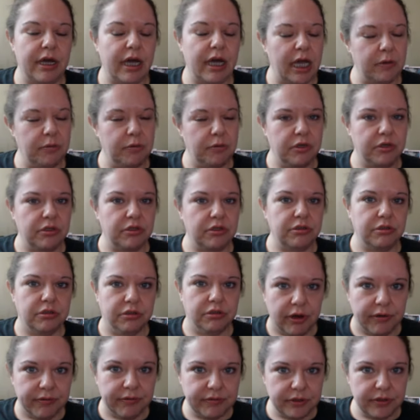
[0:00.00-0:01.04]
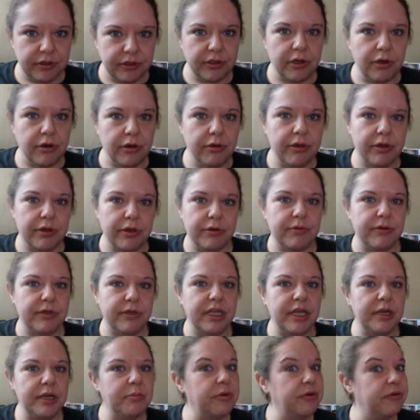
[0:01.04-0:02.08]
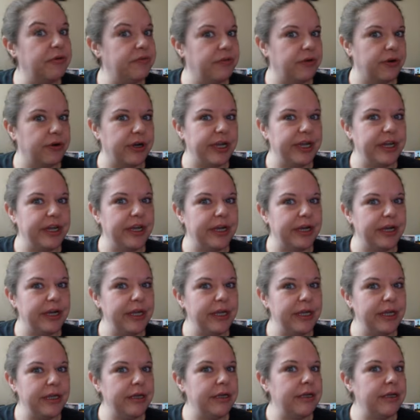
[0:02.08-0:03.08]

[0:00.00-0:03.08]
I would love to go there one day before I die,